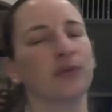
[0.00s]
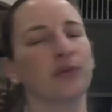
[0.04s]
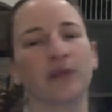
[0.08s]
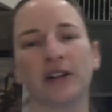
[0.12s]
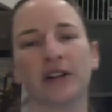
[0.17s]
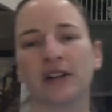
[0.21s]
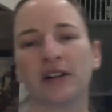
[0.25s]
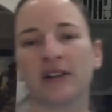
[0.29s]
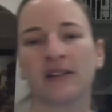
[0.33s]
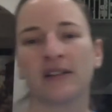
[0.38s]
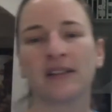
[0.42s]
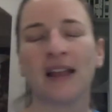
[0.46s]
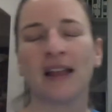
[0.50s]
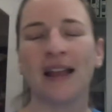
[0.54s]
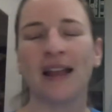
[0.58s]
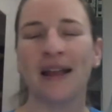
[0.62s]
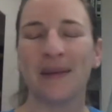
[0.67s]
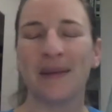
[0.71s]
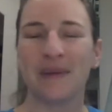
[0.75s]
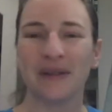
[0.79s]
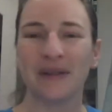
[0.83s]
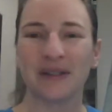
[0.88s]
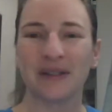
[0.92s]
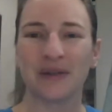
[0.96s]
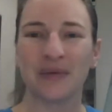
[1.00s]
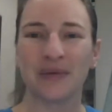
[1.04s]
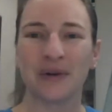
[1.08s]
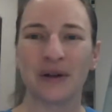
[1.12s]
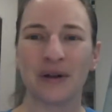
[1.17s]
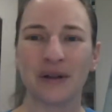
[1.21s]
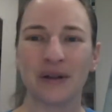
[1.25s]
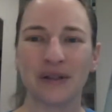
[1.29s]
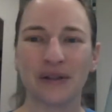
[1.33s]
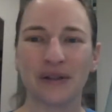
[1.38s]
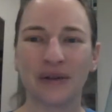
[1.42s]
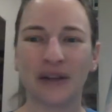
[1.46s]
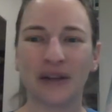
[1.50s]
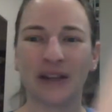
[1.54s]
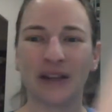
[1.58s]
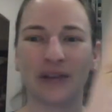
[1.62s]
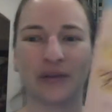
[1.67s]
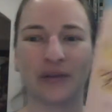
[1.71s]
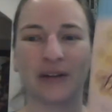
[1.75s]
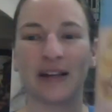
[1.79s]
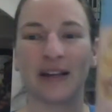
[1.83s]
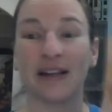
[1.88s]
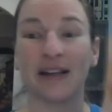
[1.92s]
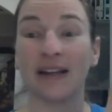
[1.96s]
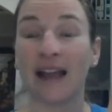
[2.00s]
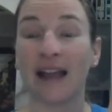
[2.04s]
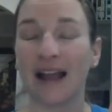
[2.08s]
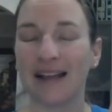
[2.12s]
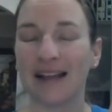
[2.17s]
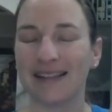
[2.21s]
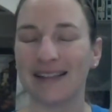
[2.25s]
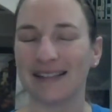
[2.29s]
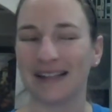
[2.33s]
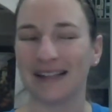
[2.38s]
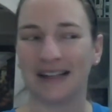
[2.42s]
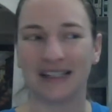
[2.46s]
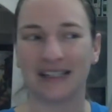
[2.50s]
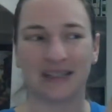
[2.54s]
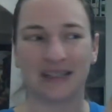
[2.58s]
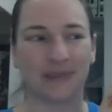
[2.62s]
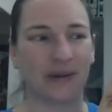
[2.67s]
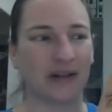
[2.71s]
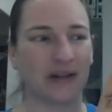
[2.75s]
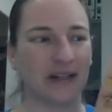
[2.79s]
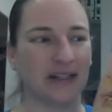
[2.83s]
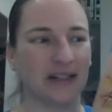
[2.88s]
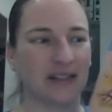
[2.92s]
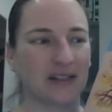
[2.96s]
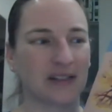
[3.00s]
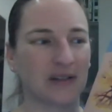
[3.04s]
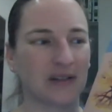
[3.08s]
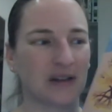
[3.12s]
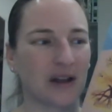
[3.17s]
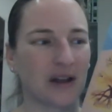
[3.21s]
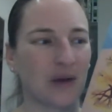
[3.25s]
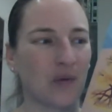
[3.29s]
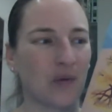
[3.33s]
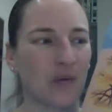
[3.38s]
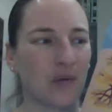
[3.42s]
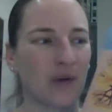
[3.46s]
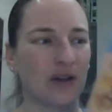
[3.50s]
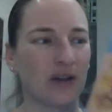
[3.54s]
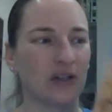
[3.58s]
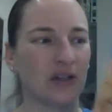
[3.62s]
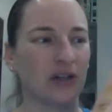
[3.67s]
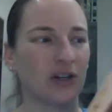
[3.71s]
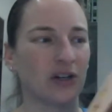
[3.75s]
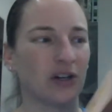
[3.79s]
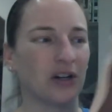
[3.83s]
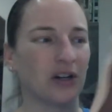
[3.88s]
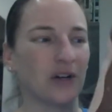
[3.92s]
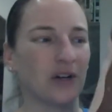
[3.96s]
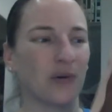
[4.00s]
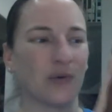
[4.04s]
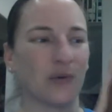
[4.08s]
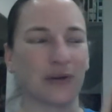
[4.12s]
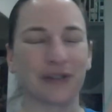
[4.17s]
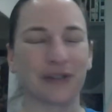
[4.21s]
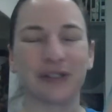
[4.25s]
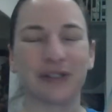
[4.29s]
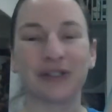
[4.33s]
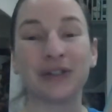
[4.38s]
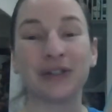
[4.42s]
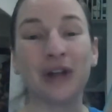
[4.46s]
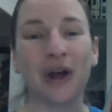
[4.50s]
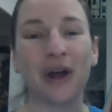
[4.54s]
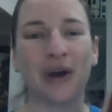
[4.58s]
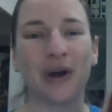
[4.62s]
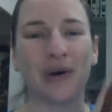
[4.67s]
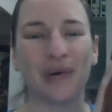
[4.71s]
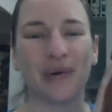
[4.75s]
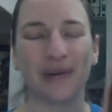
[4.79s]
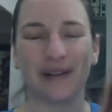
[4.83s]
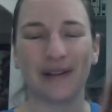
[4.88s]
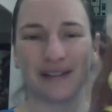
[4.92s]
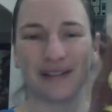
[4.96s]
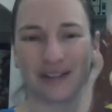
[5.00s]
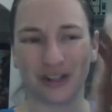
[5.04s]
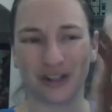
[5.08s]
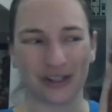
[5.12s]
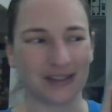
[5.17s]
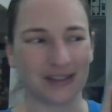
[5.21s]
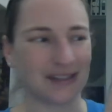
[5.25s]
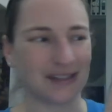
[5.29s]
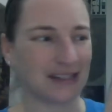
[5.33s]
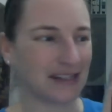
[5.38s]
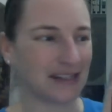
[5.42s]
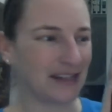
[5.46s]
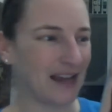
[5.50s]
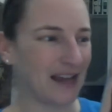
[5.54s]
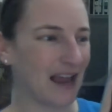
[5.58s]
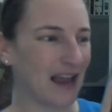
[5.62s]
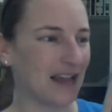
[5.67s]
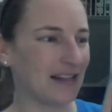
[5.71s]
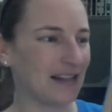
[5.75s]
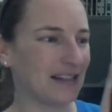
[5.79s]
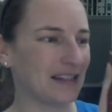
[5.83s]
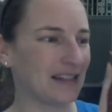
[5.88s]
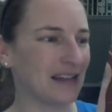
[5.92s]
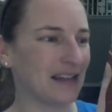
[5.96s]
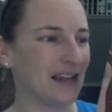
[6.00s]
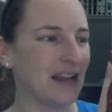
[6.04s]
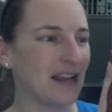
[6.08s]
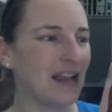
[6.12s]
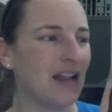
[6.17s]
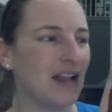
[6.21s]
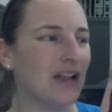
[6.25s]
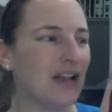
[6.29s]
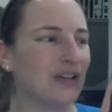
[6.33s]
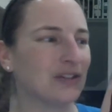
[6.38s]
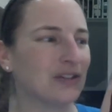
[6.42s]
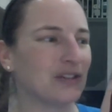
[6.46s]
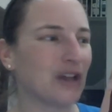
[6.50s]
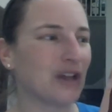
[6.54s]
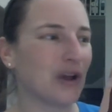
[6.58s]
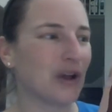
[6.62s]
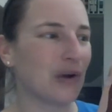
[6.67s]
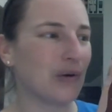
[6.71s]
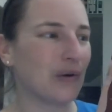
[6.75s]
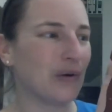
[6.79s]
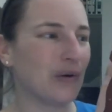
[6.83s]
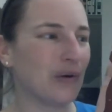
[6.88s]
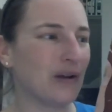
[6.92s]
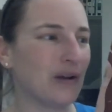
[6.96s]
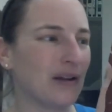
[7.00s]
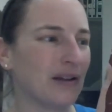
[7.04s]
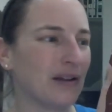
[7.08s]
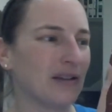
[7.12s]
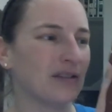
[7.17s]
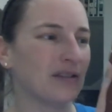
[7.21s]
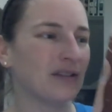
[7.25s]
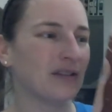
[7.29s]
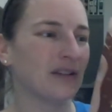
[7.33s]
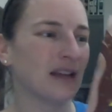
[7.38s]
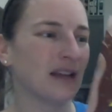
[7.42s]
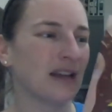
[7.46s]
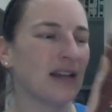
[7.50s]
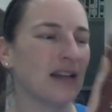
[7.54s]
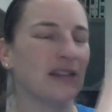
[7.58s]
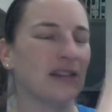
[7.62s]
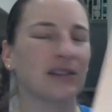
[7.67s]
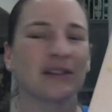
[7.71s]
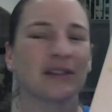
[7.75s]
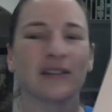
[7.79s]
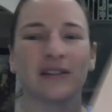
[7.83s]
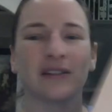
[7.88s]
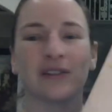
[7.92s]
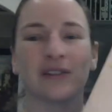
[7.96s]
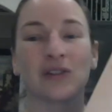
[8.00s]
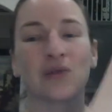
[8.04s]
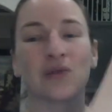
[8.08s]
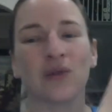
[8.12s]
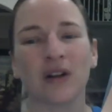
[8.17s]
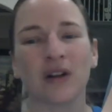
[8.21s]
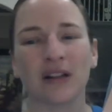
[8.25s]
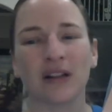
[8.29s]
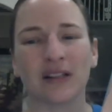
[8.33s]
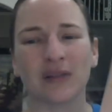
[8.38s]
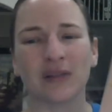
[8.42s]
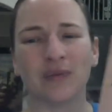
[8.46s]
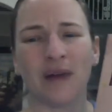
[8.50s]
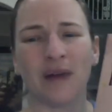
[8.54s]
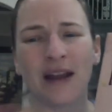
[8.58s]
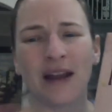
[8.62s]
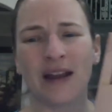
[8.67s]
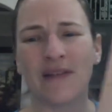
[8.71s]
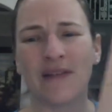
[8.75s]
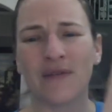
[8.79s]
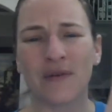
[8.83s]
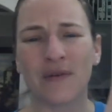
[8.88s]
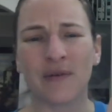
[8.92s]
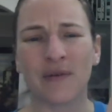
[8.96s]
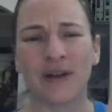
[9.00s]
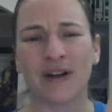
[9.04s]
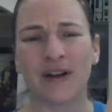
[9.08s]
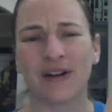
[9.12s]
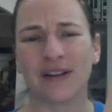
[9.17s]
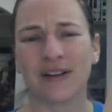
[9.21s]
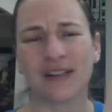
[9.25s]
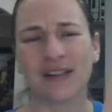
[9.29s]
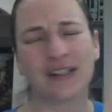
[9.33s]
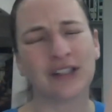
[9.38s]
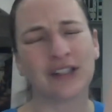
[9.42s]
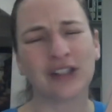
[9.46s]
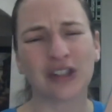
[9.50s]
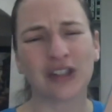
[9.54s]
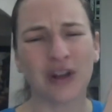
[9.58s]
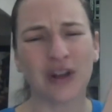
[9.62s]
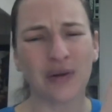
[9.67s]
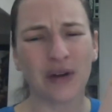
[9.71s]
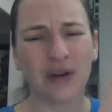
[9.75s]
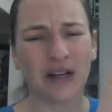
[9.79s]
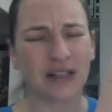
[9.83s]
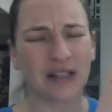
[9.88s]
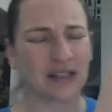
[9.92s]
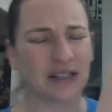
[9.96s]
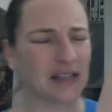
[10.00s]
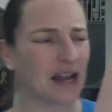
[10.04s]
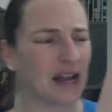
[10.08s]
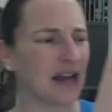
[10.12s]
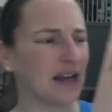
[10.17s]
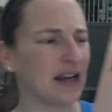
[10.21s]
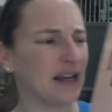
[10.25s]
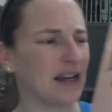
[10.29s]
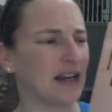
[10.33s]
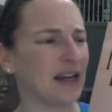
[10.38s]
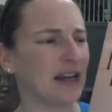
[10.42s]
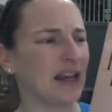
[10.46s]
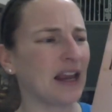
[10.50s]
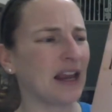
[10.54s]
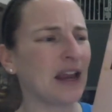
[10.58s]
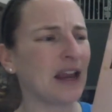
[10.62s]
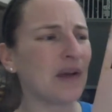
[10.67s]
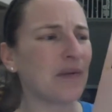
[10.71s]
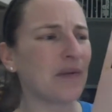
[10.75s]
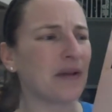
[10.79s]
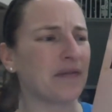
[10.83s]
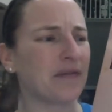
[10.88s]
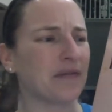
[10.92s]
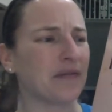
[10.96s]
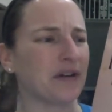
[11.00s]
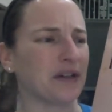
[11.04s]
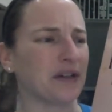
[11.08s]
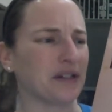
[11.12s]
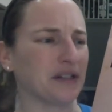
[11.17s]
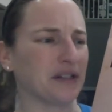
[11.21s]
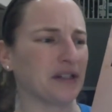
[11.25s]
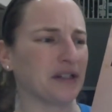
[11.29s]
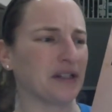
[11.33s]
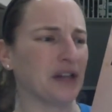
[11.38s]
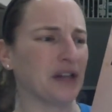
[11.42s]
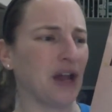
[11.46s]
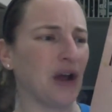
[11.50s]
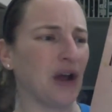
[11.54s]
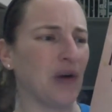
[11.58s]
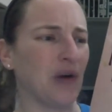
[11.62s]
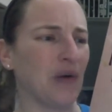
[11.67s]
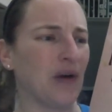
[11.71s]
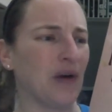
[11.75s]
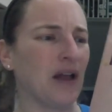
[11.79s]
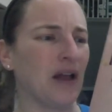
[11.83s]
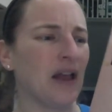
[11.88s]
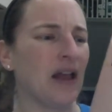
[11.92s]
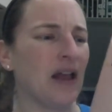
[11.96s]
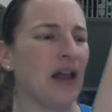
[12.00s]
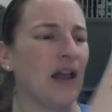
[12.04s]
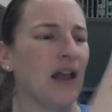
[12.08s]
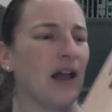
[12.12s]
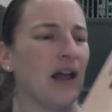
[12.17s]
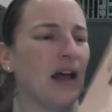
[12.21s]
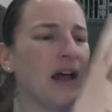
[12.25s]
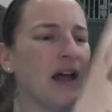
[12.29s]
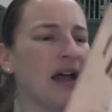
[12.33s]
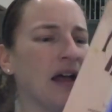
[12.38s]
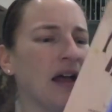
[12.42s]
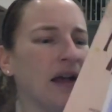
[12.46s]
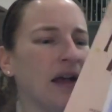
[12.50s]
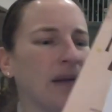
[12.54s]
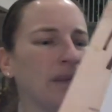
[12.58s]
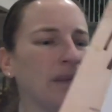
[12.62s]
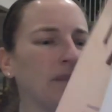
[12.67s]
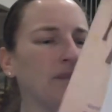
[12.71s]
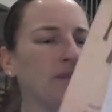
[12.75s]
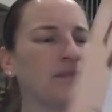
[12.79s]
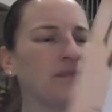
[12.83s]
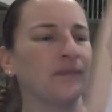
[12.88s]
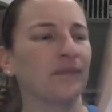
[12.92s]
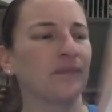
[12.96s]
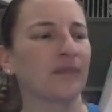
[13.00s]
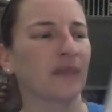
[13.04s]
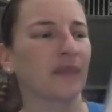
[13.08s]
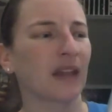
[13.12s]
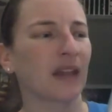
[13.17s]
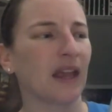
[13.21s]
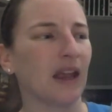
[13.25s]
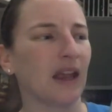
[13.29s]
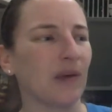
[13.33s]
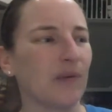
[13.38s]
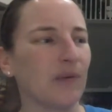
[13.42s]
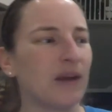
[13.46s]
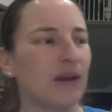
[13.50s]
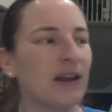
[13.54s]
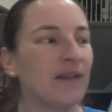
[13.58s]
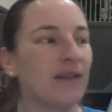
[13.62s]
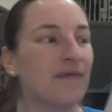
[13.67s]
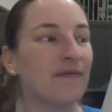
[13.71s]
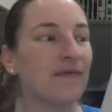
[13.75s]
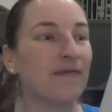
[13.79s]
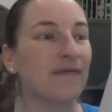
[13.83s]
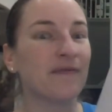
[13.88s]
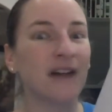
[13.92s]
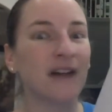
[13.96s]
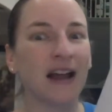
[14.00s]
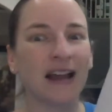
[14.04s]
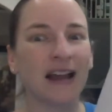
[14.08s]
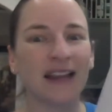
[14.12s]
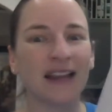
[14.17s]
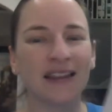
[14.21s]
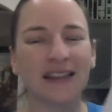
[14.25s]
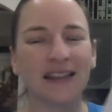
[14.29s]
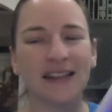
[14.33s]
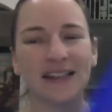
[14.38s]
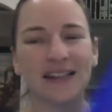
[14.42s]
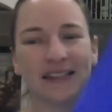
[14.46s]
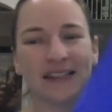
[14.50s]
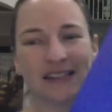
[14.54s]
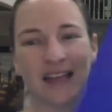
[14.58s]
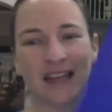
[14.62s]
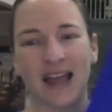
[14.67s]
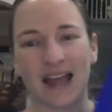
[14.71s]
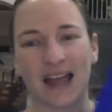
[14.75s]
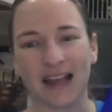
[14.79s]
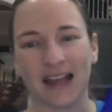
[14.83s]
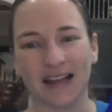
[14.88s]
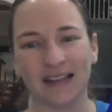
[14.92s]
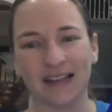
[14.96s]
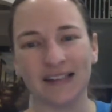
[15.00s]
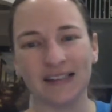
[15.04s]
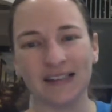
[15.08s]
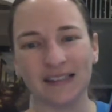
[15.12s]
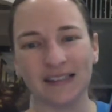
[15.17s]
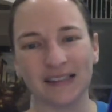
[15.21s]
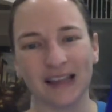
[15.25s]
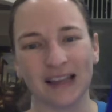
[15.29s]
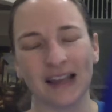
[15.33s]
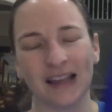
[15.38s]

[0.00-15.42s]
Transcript: winters, but Squirrel is only 3 and hasn't experienced winter or snow just yet. So Squirrel is waiting for winter, and he's so excited, and he can't wait for it to snow. And when it finally does,